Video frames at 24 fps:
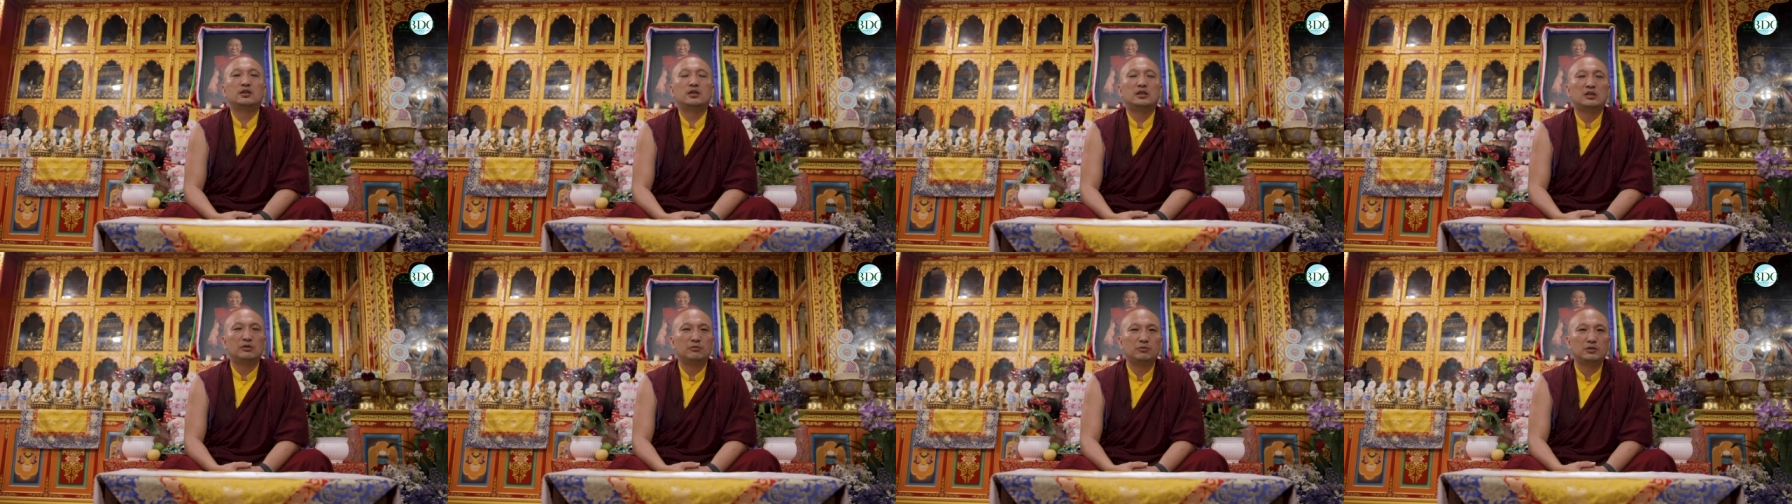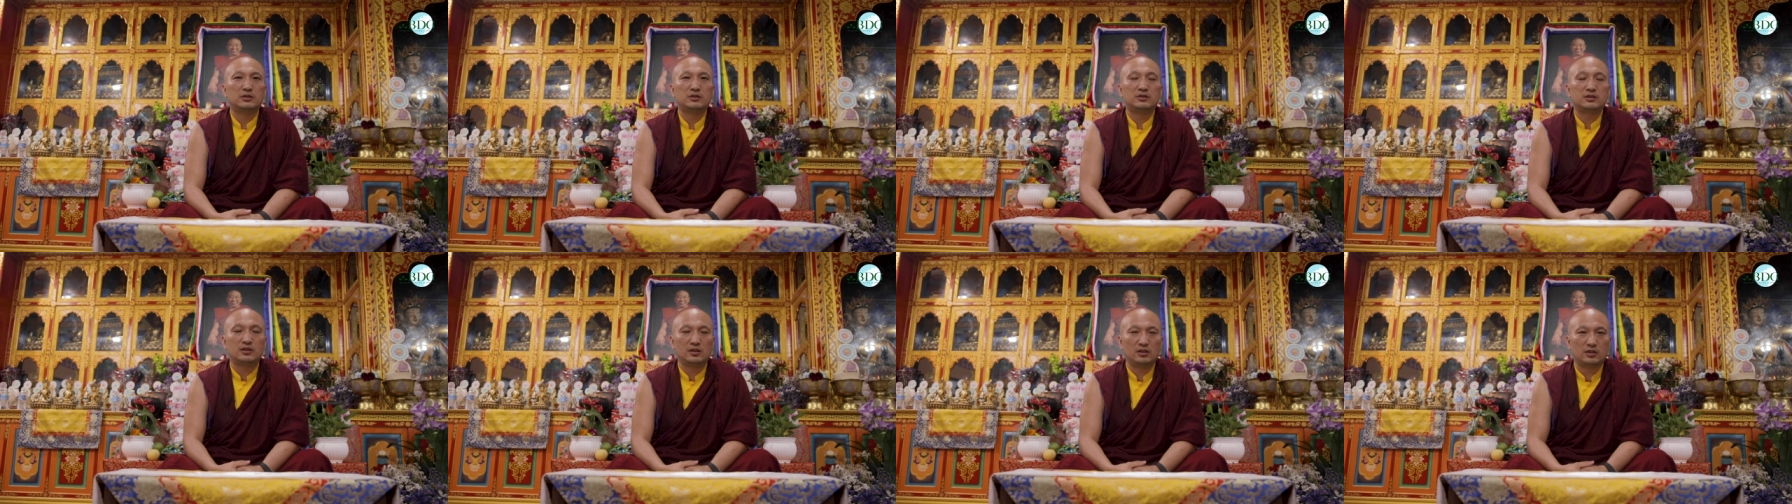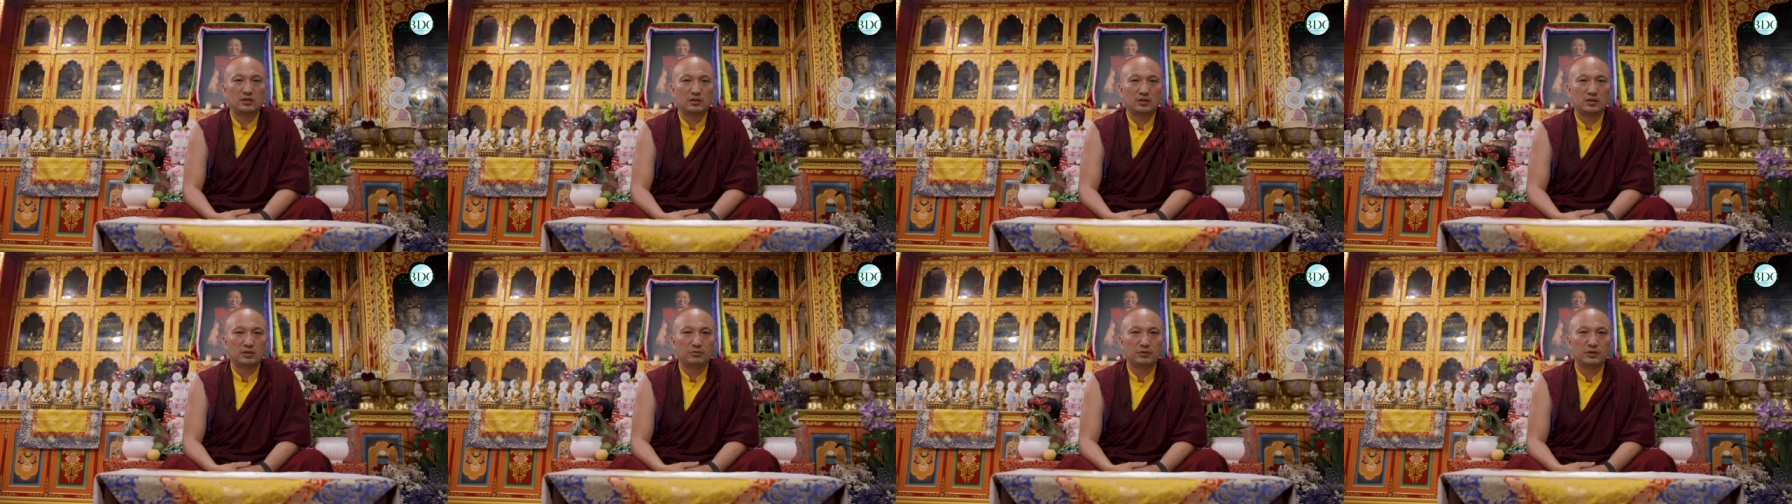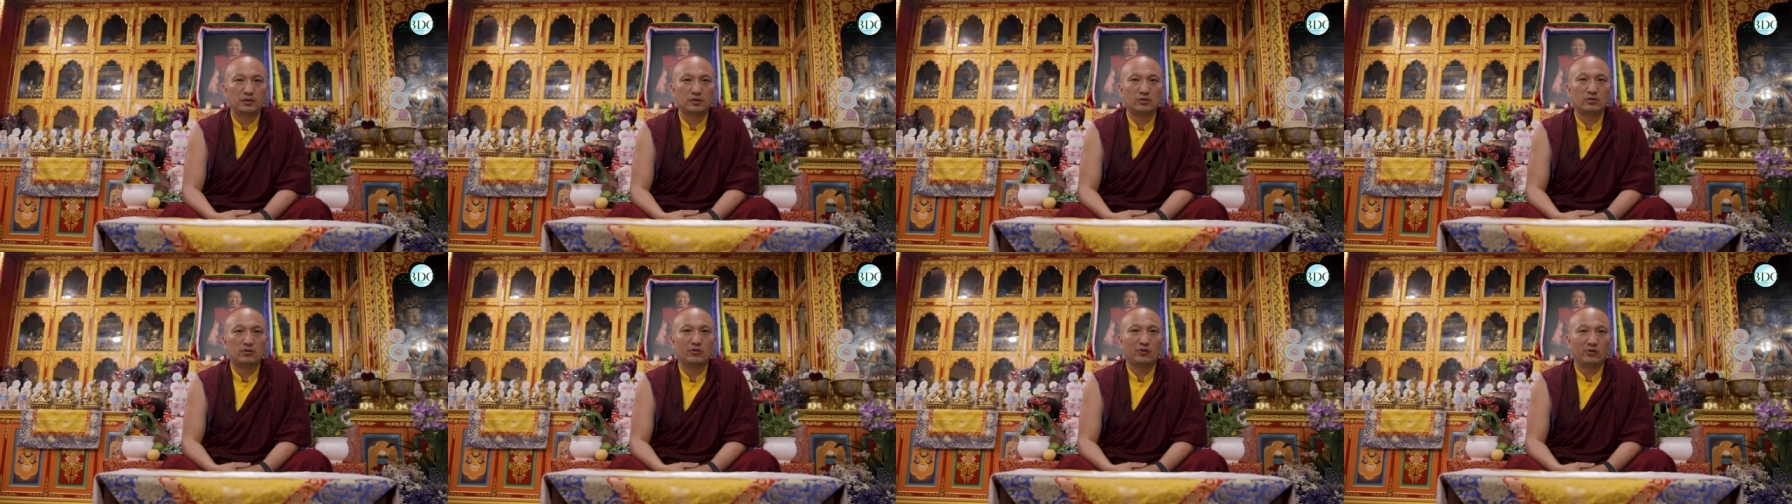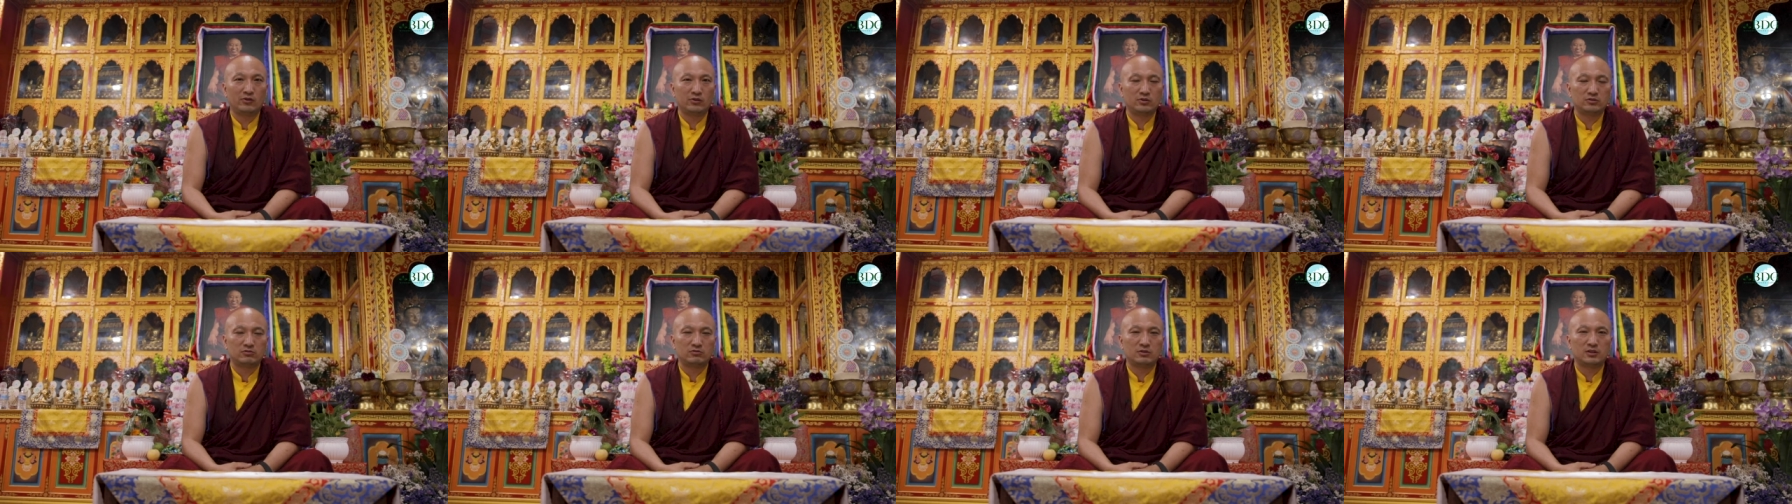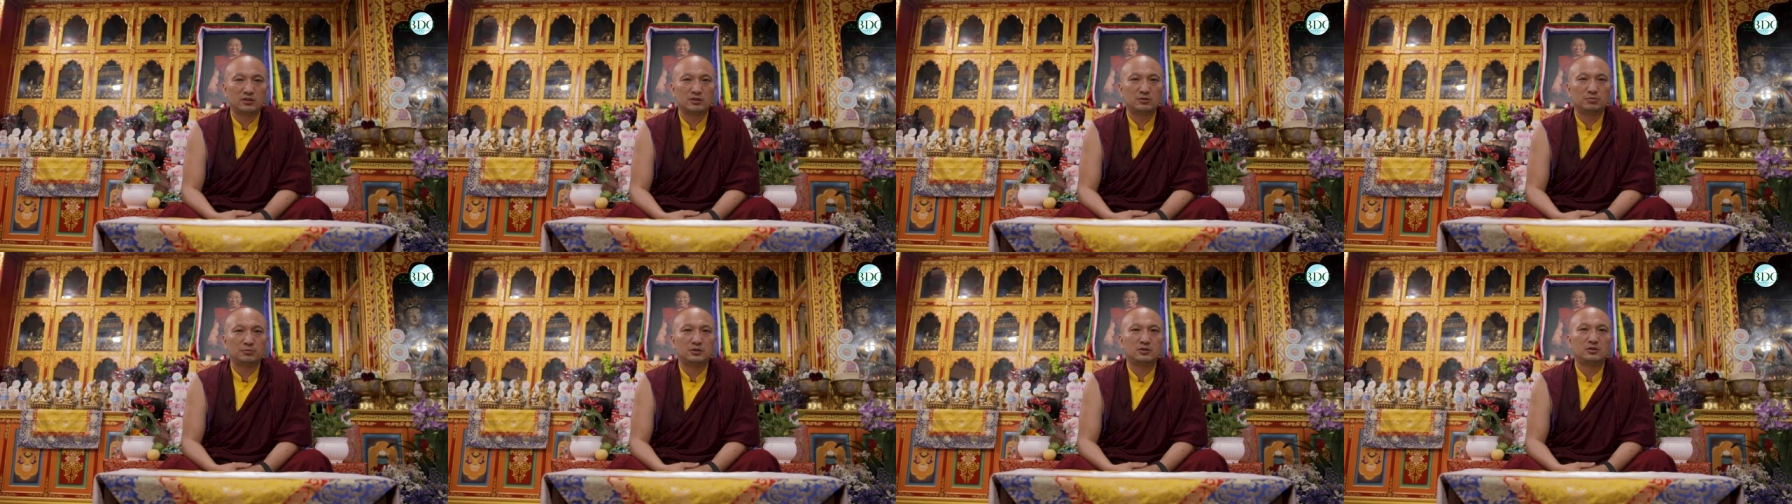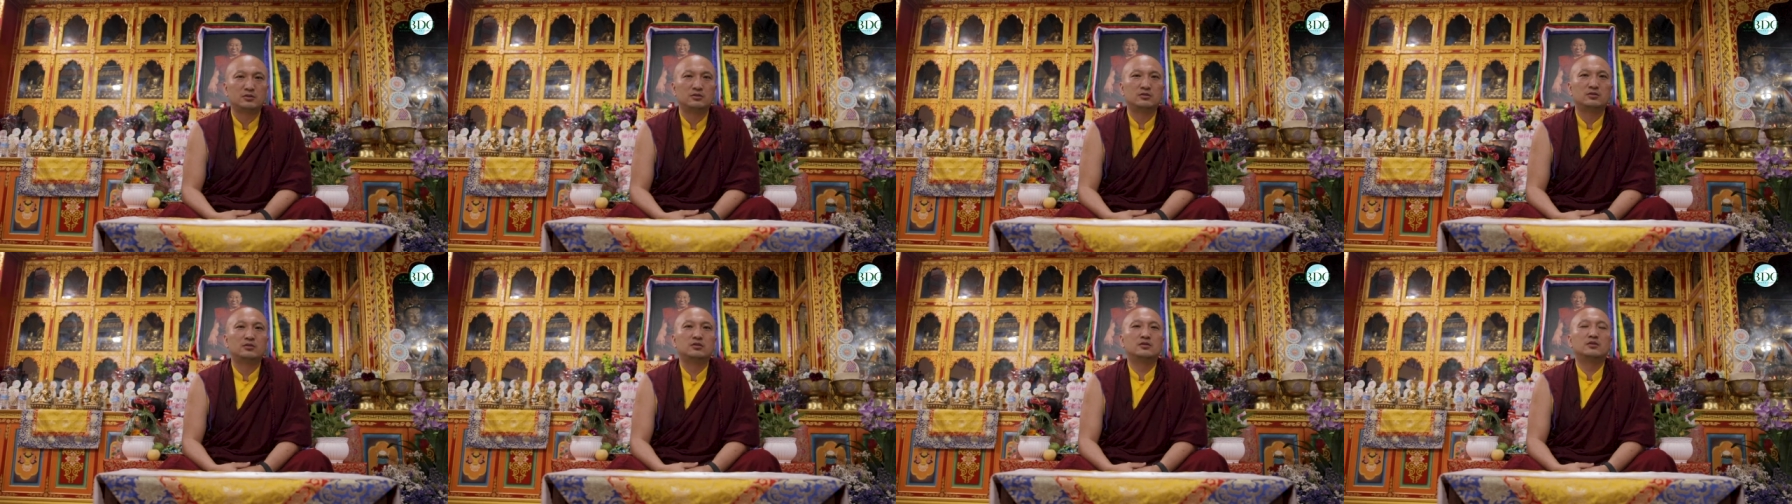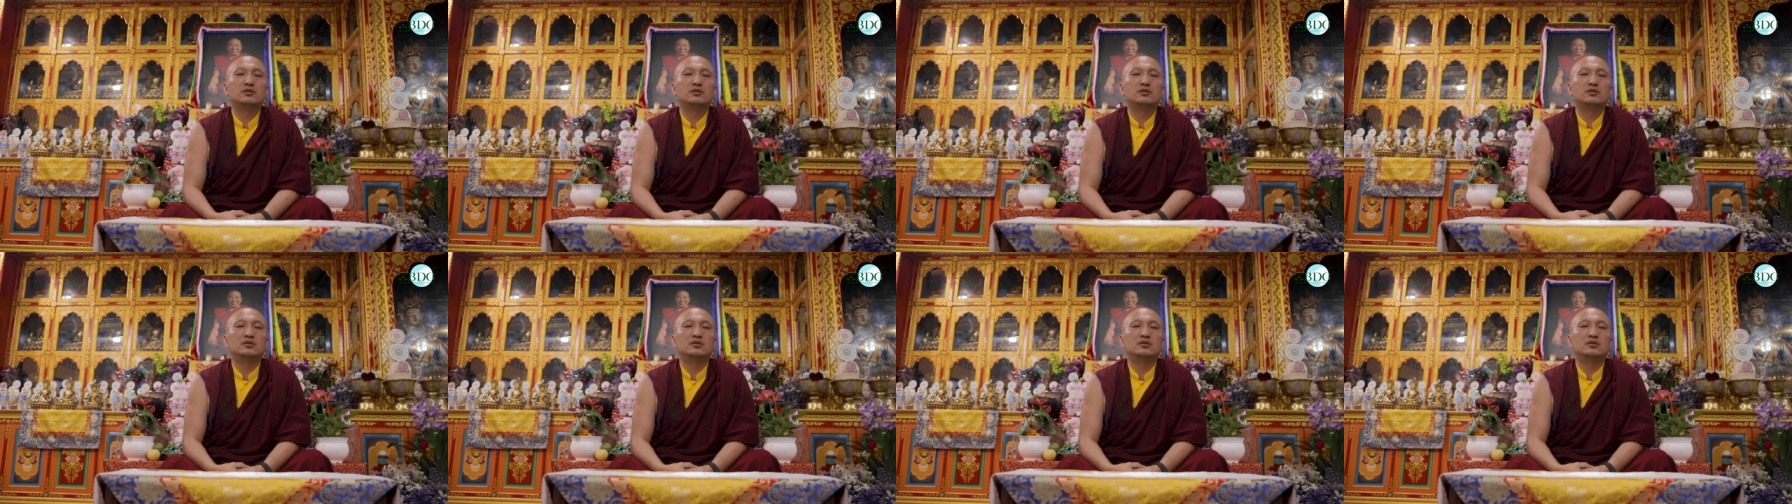he was still giving oral transmission.